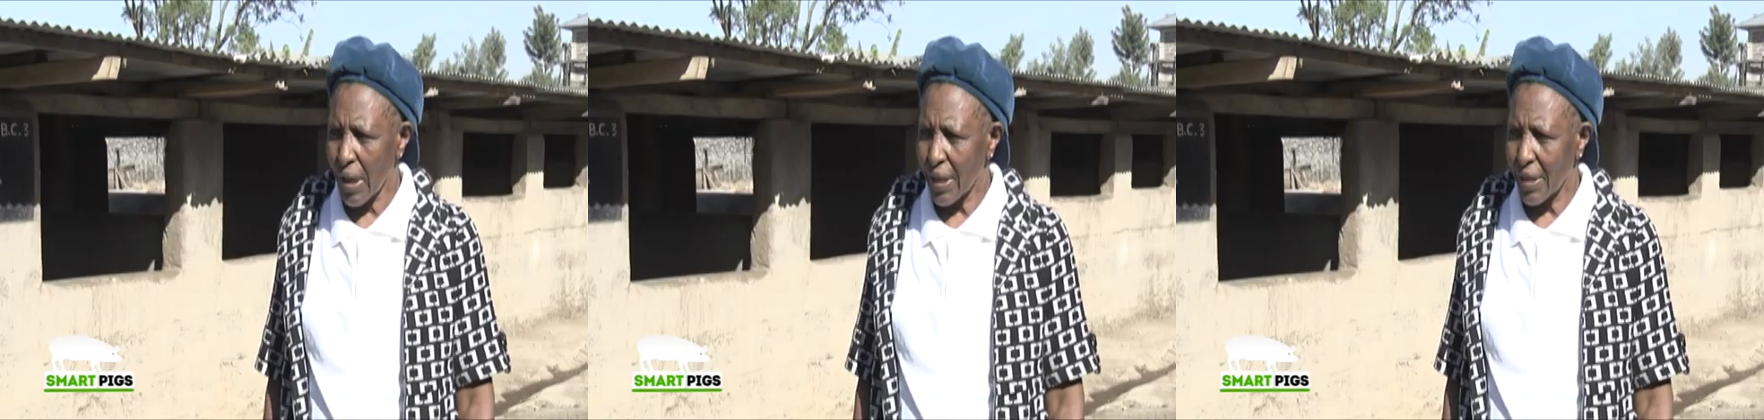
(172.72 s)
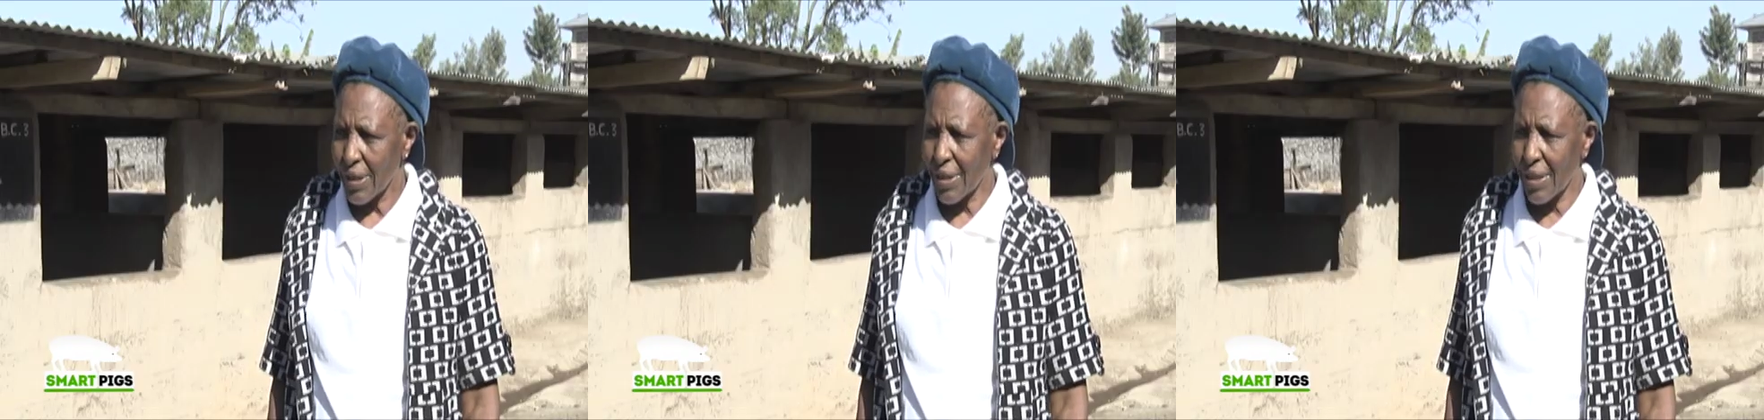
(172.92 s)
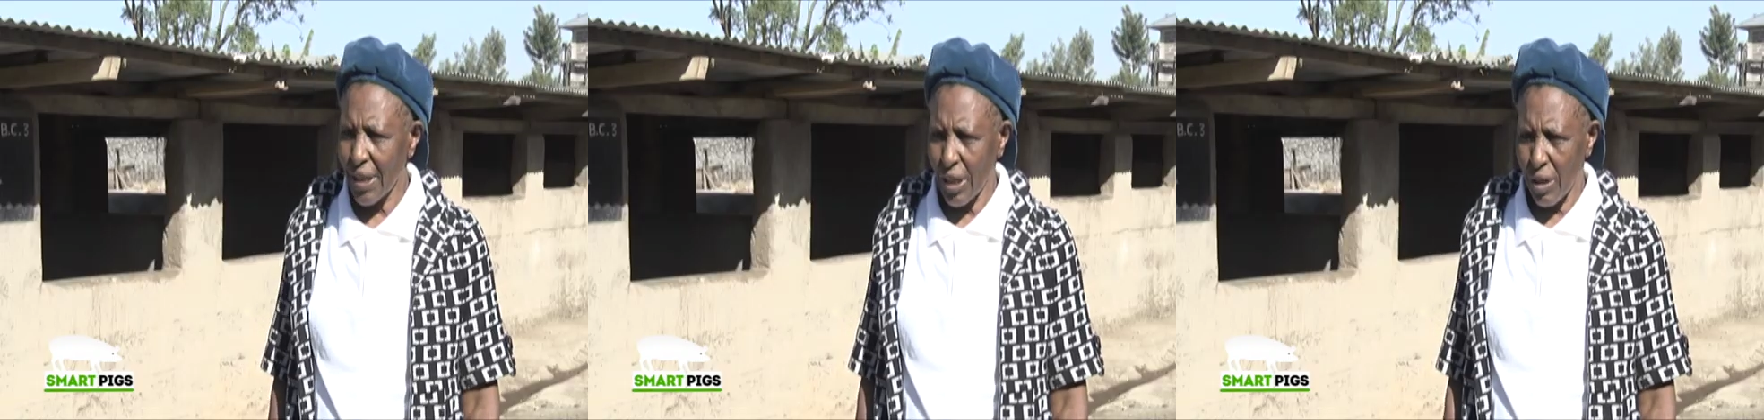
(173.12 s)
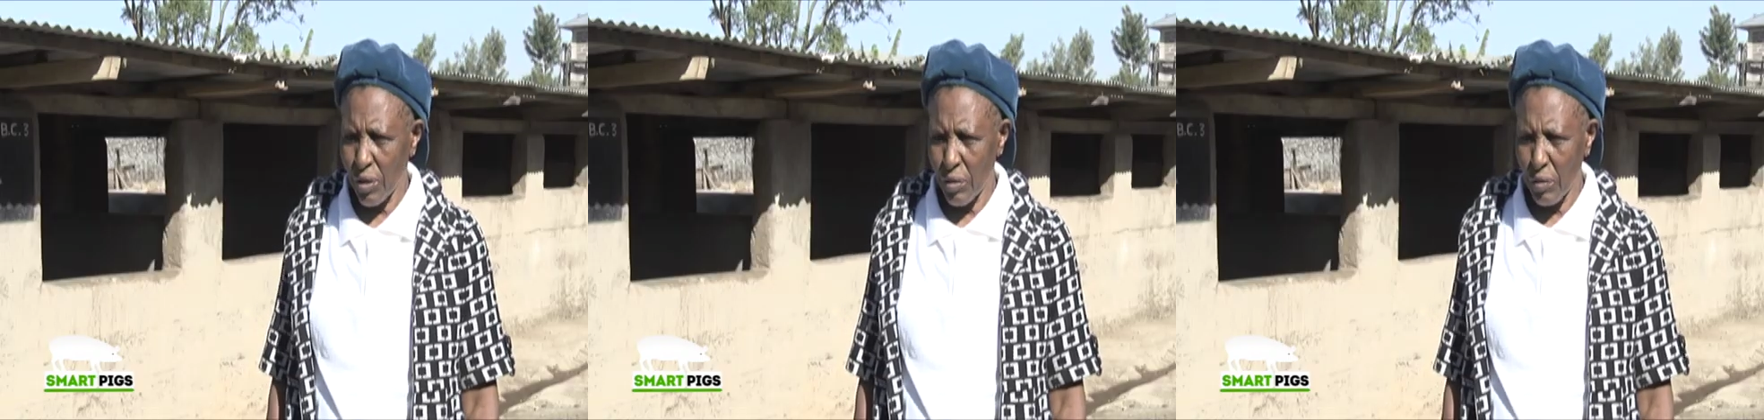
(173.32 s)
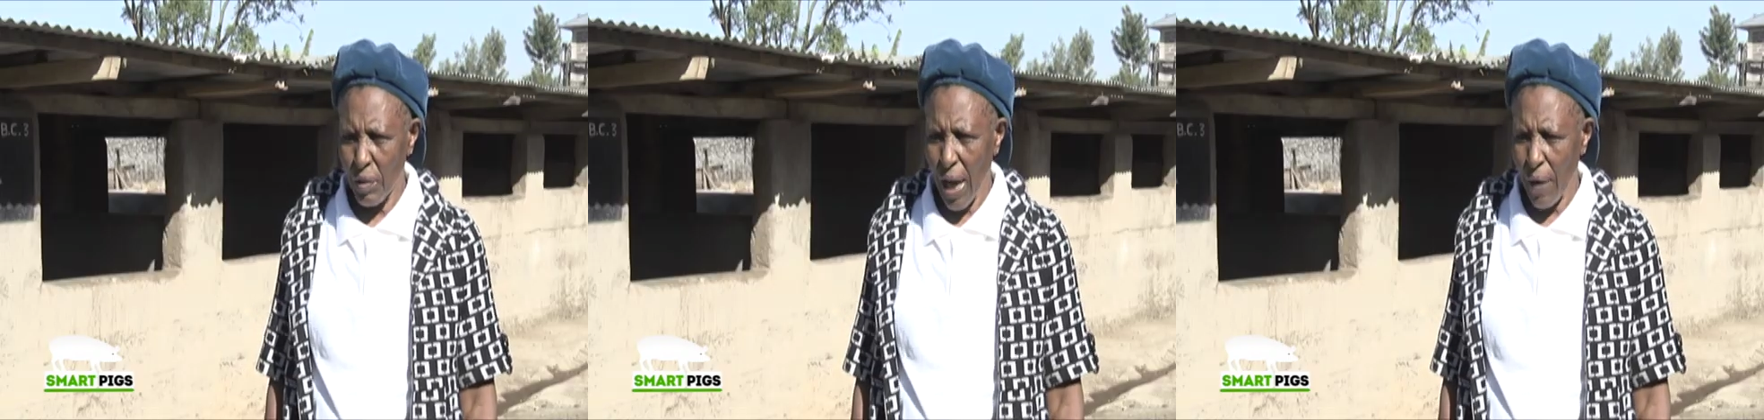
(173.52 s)

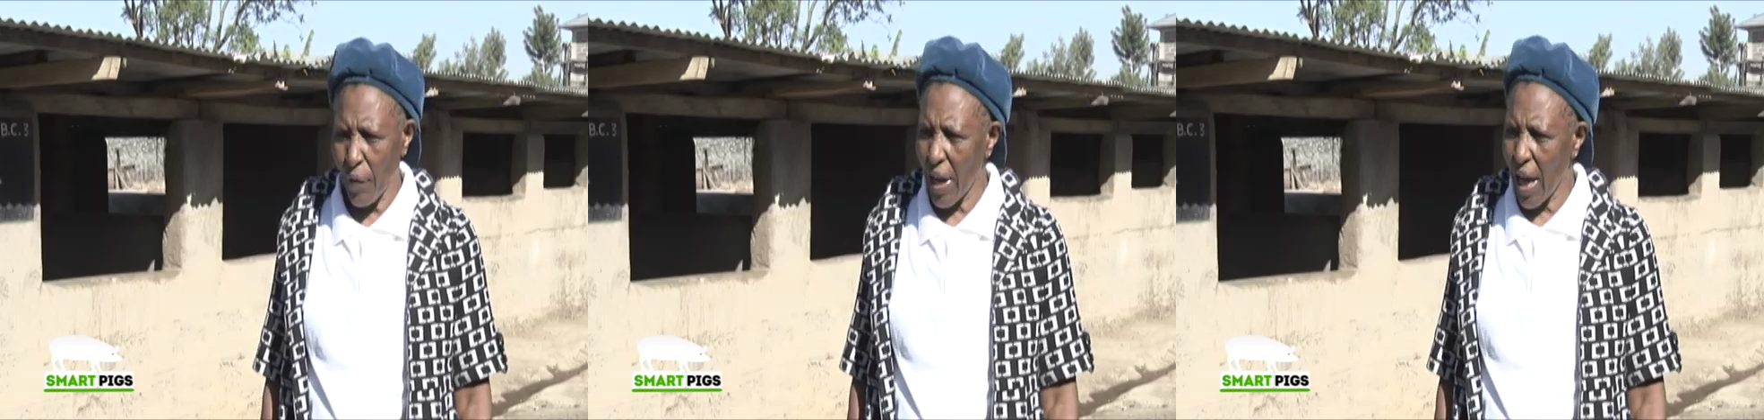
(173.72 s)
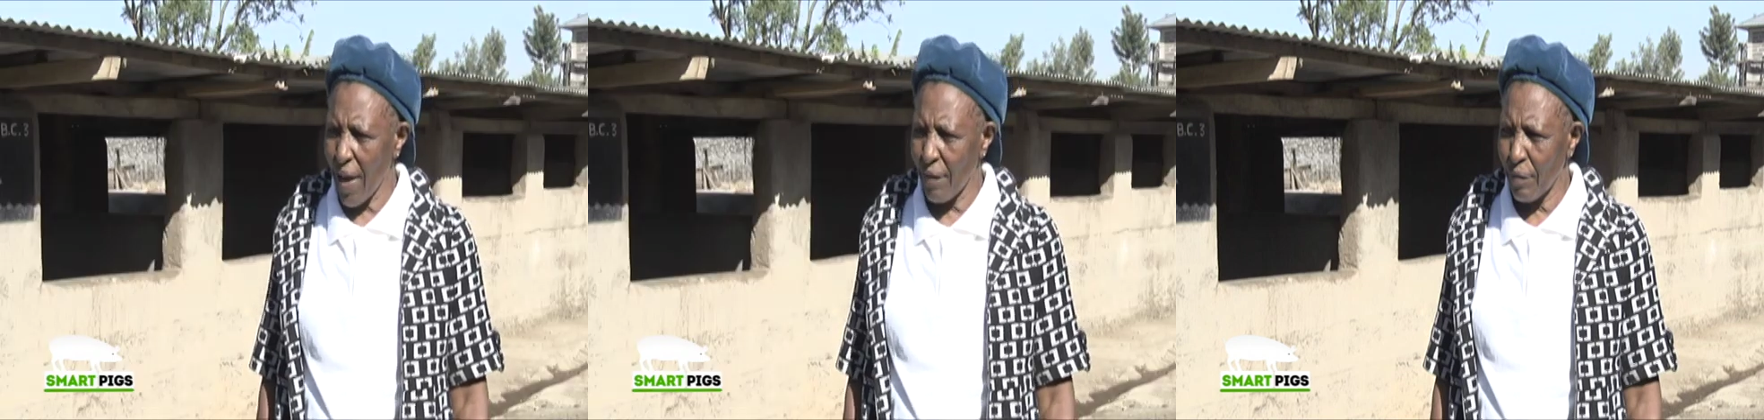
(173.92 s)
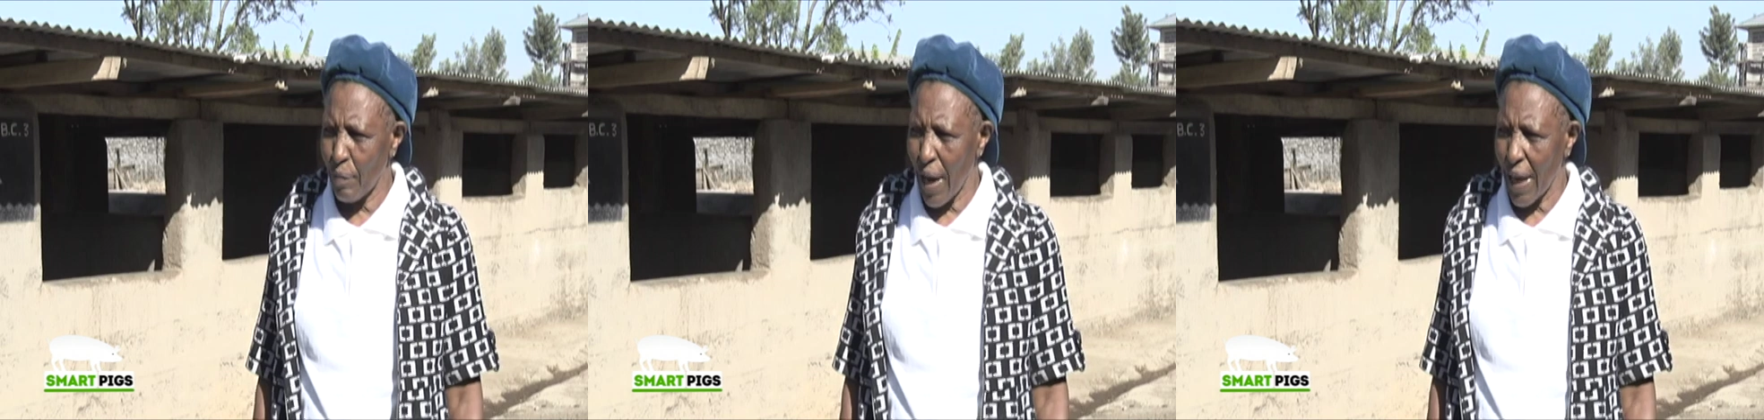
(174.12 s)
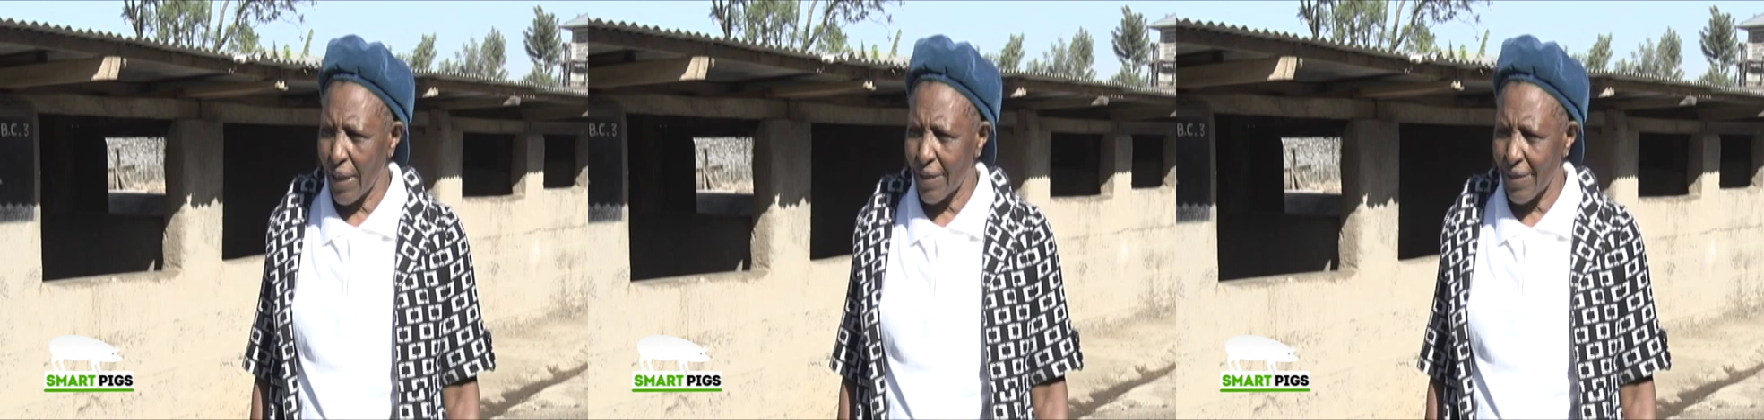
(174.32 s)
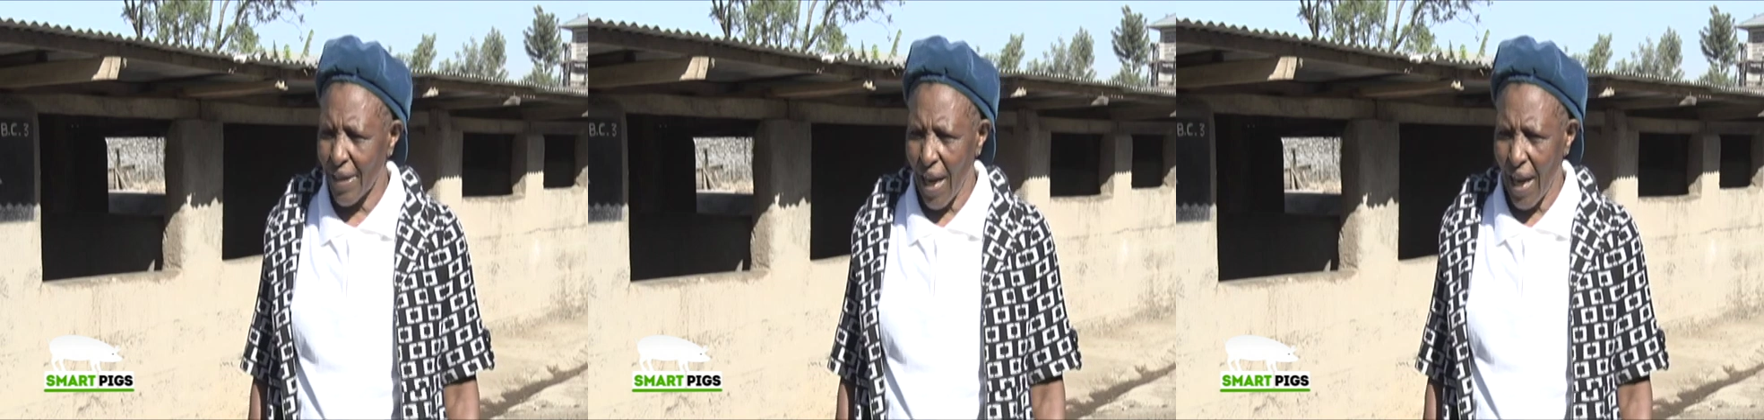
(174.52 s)
still we have my
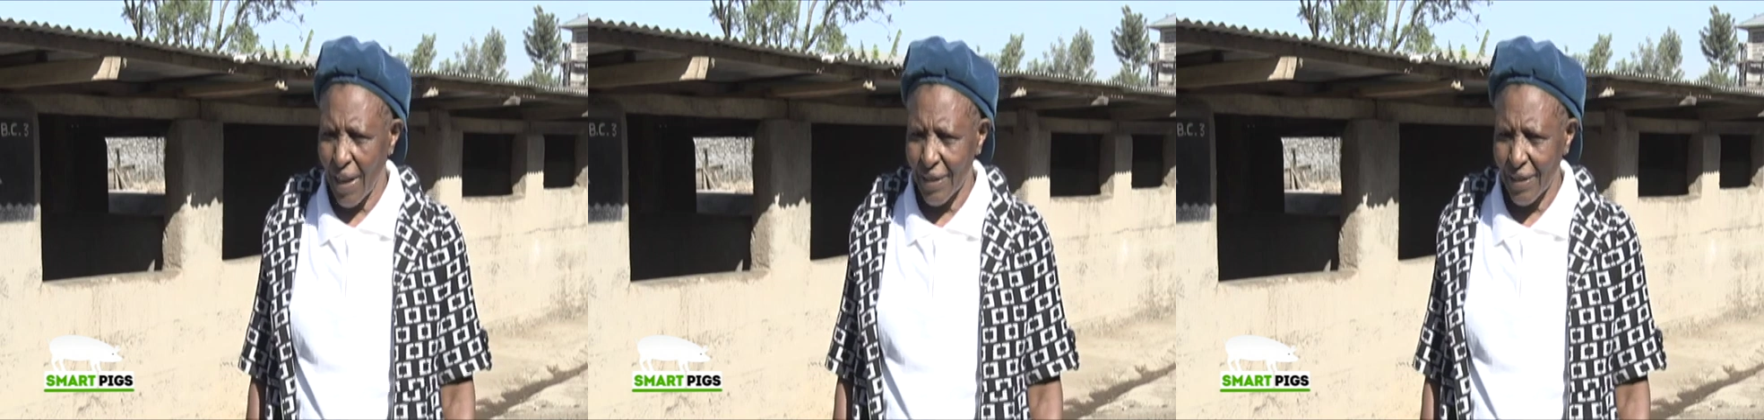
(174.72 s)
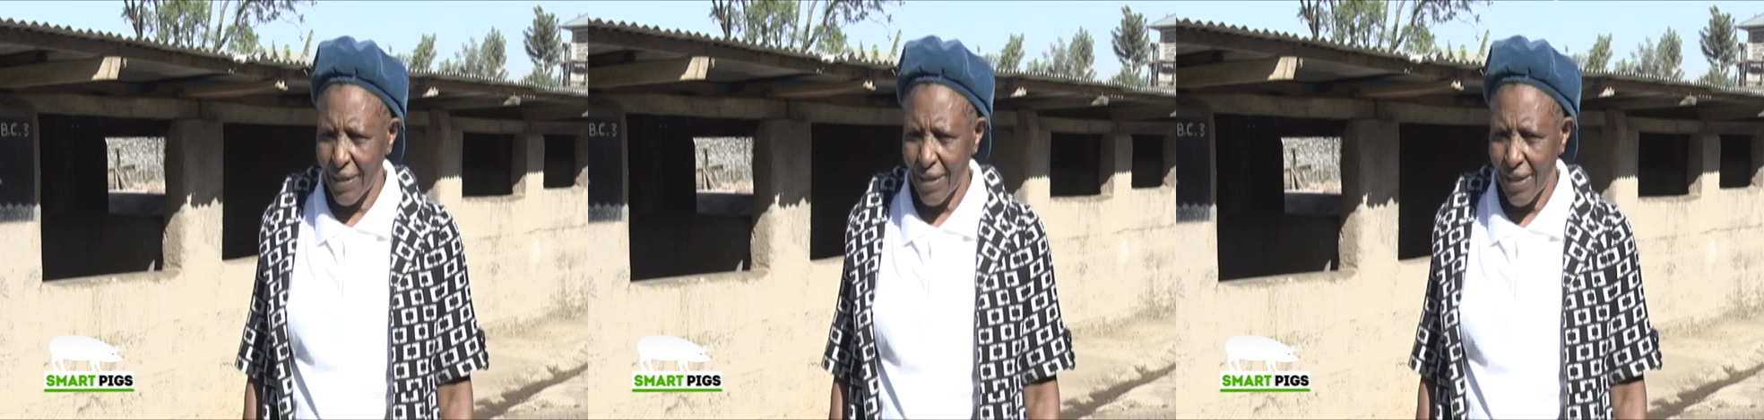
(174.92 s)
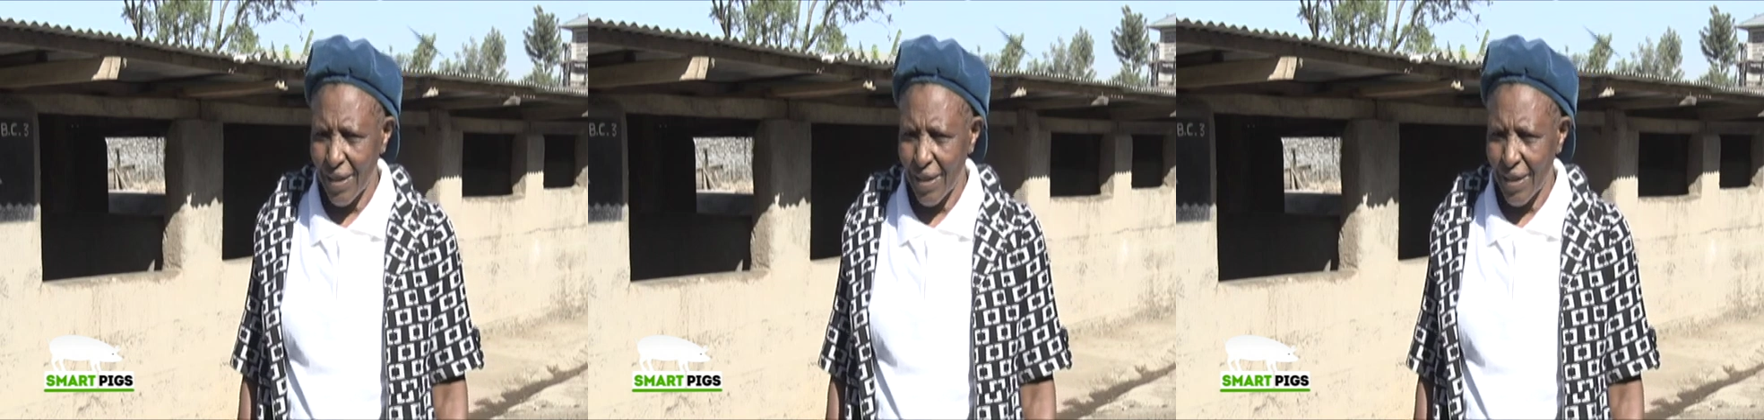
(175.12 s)
son